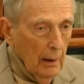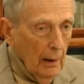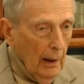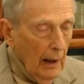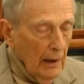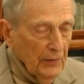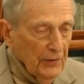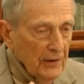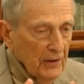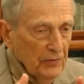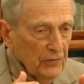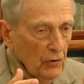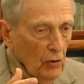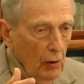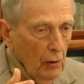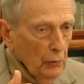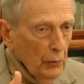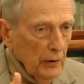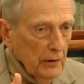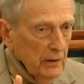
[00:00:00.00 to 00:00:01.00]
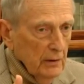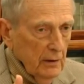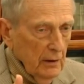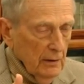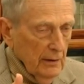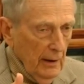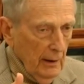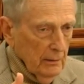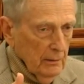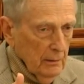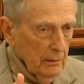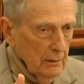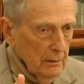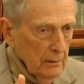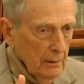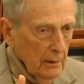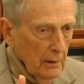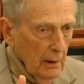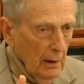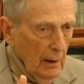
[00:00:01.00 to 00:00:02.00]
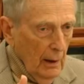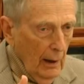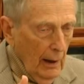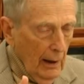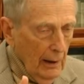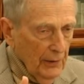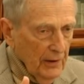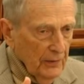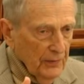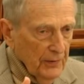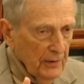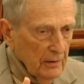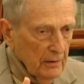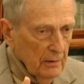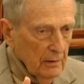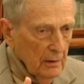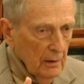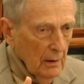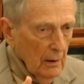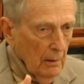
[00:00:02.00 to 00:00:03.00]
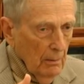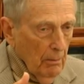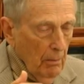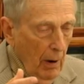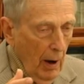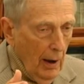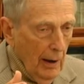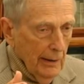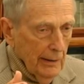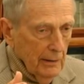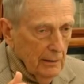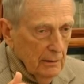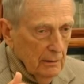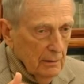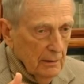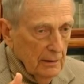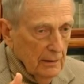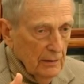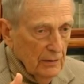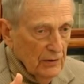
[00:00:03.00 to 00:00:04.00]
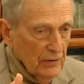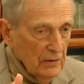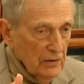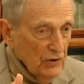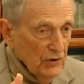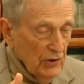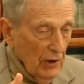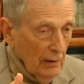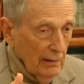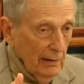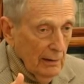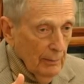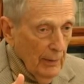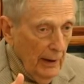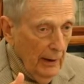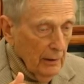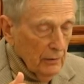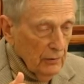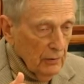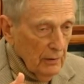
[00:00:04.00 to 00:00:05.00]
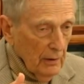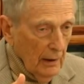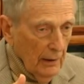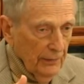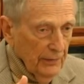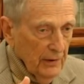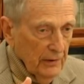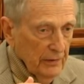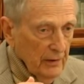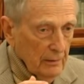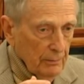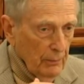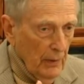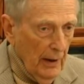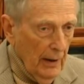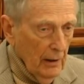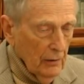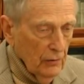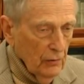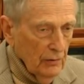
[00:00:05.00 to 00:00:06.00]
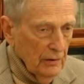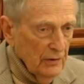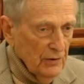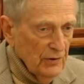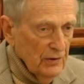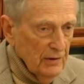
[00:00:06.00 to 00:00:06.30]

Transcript: I think they're already connected. I think that Mind is subtle matter. I think that matter is